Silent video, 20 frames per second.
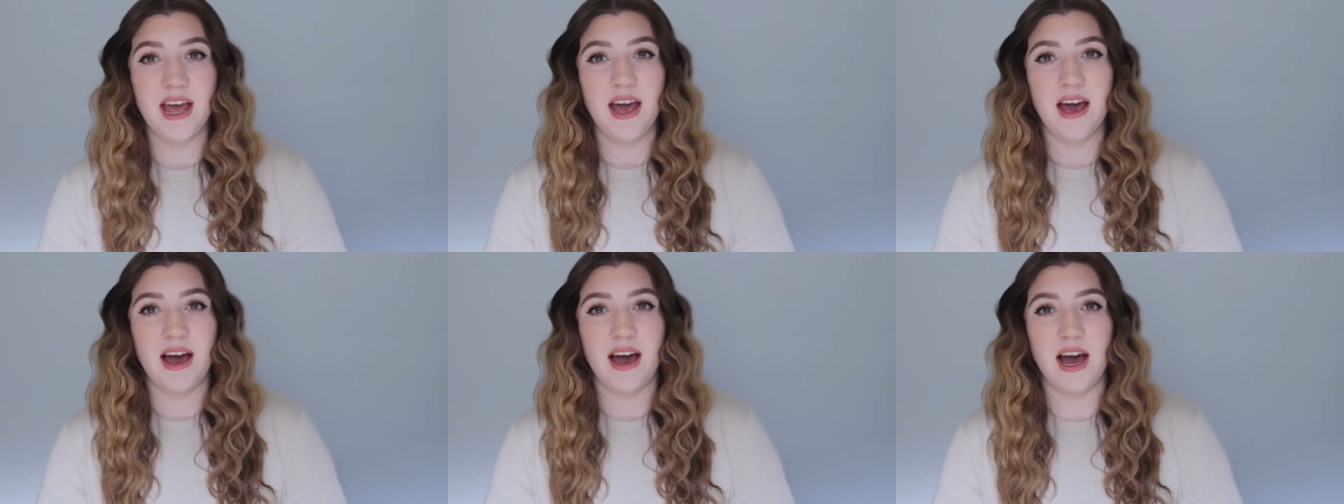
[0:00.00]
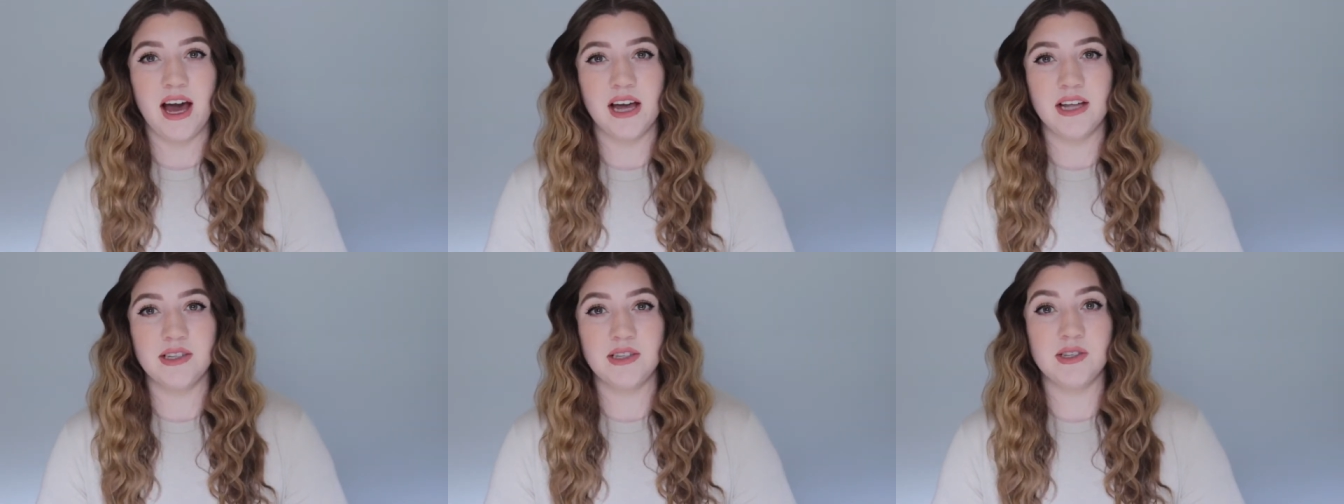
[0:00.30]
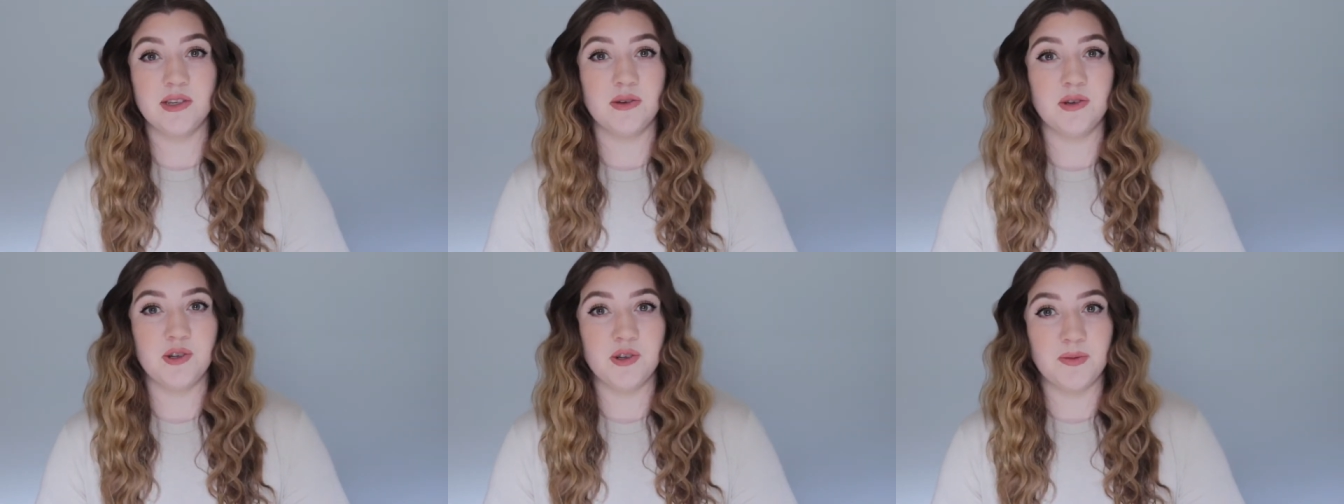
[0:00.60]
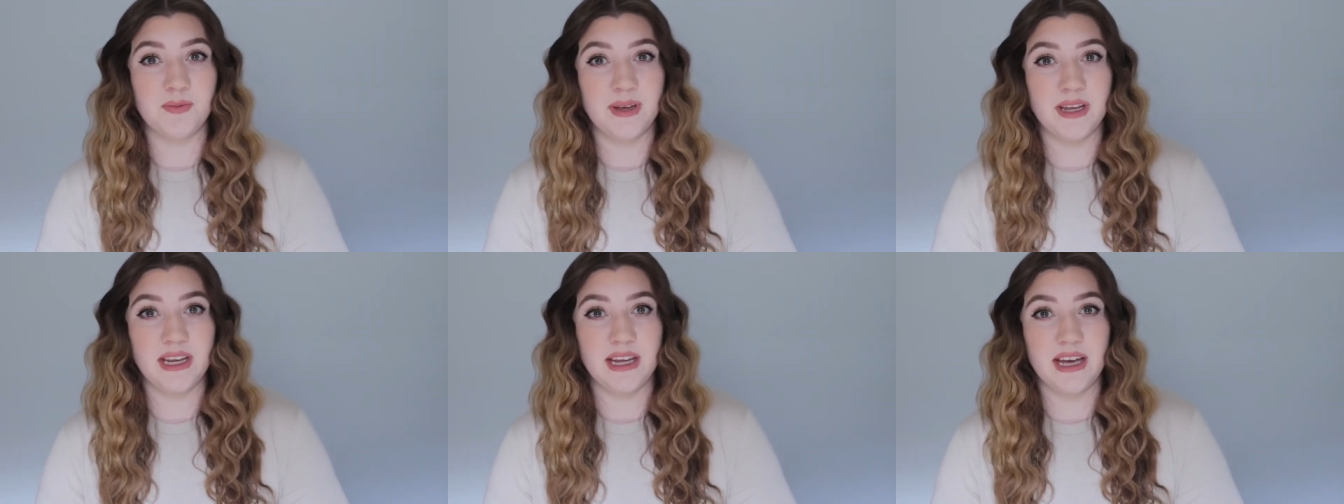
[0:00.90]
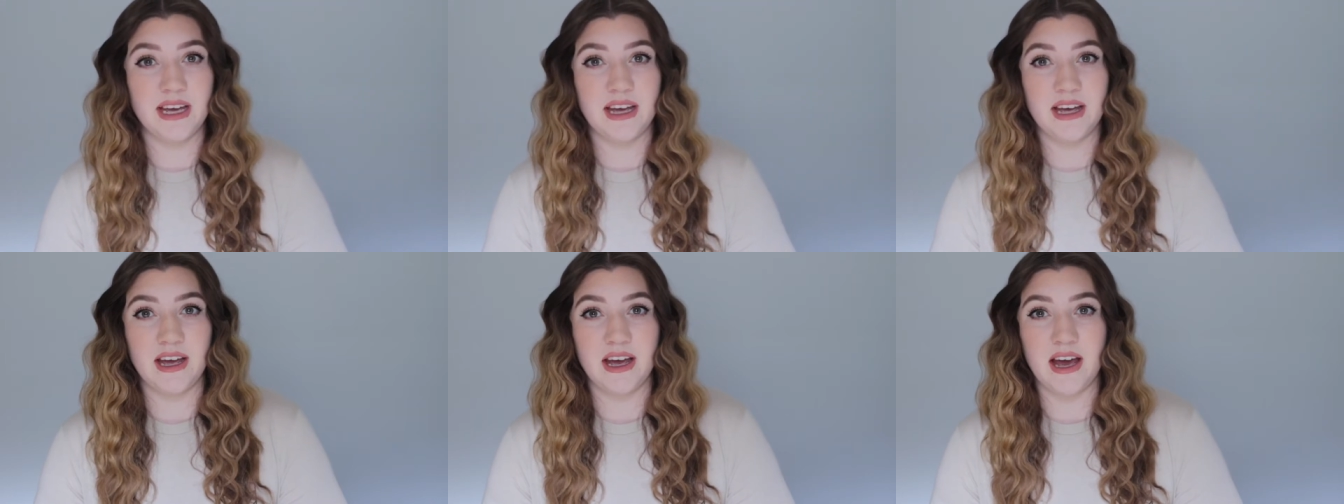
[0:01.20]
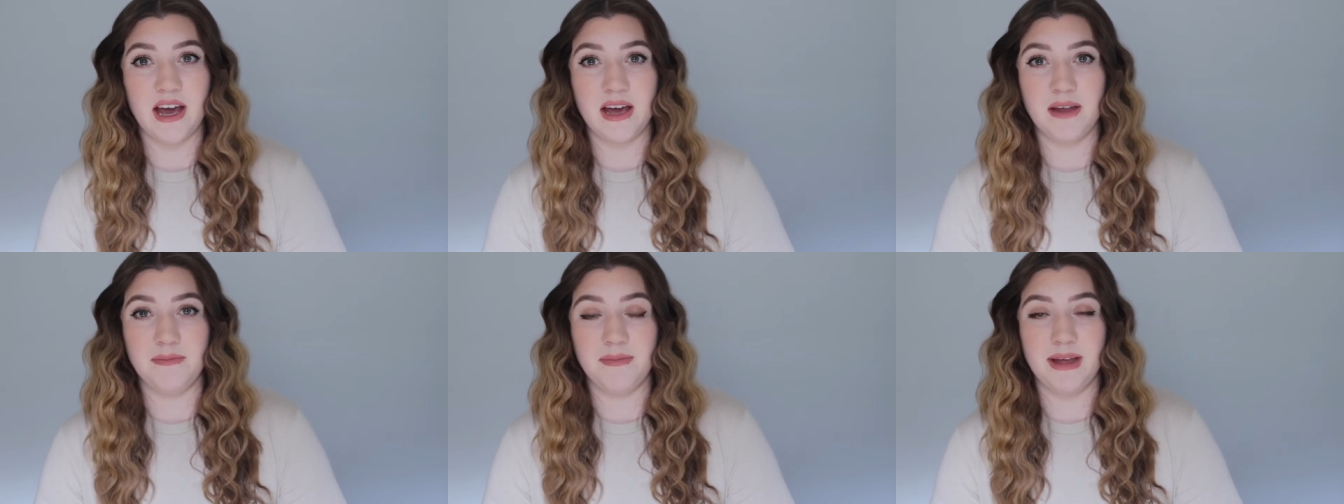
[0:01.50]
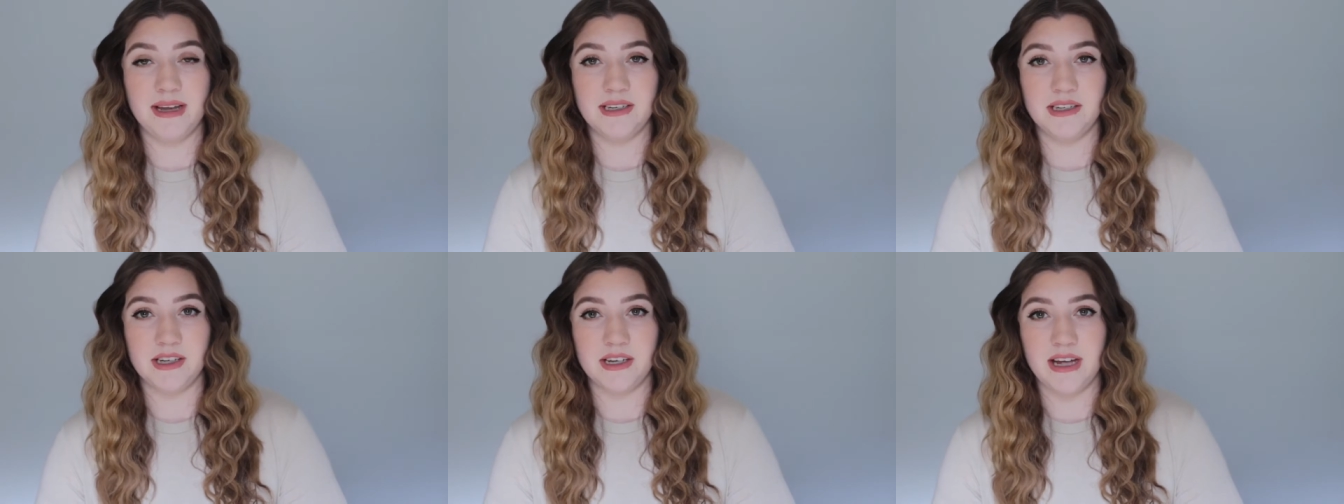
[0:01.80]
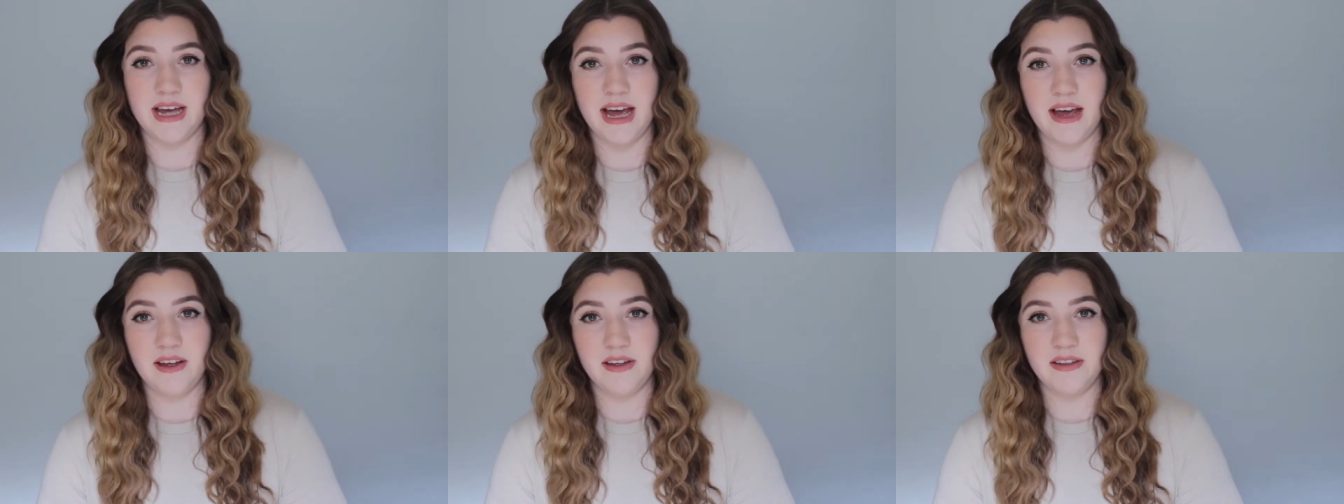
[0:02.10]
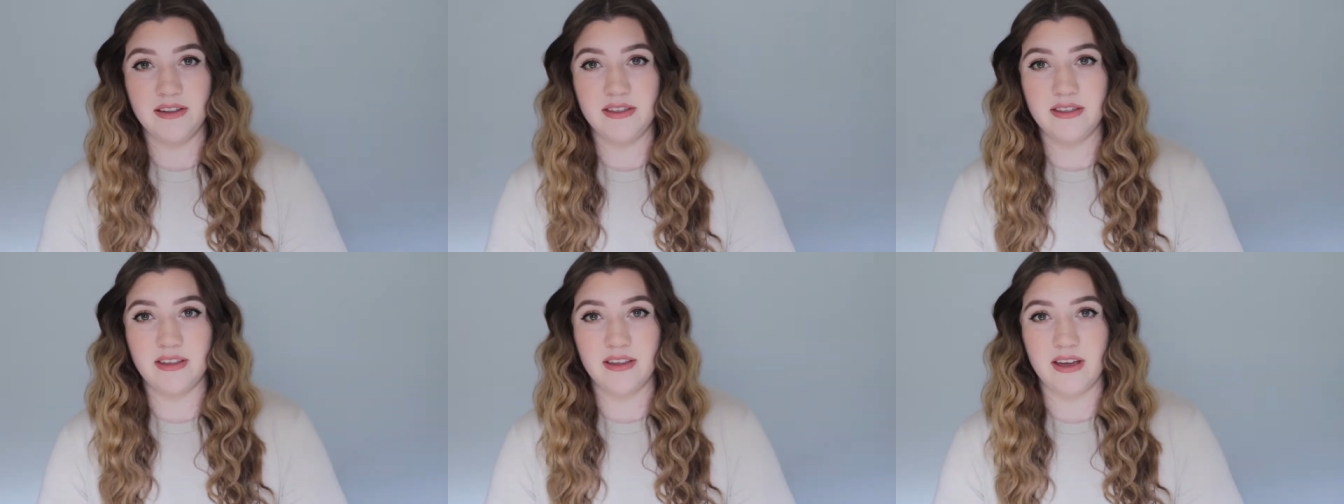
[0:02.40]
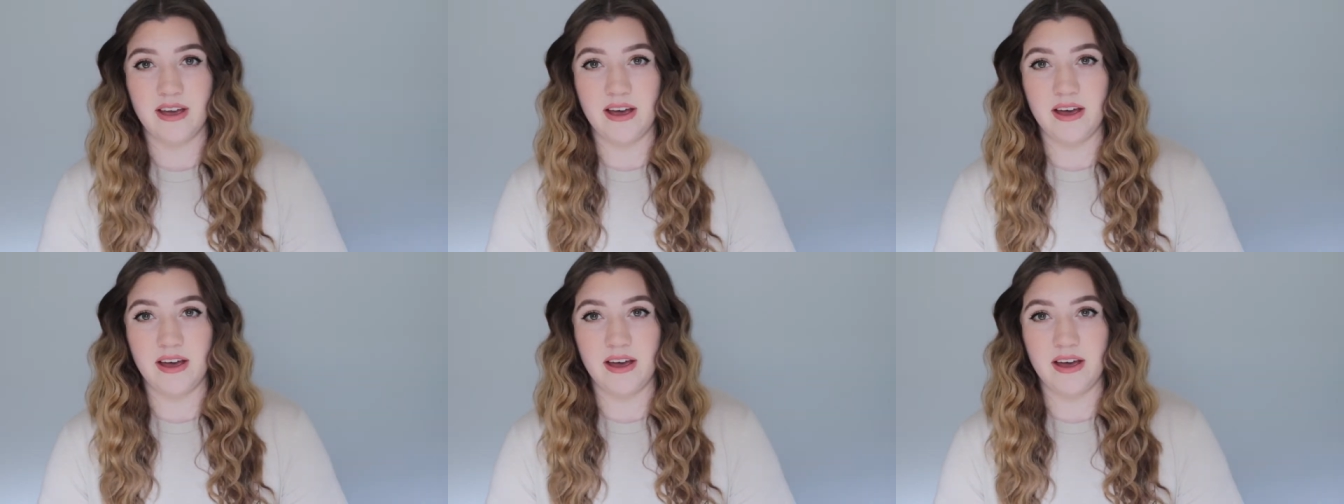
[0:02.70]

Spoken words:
on social media, on mental health,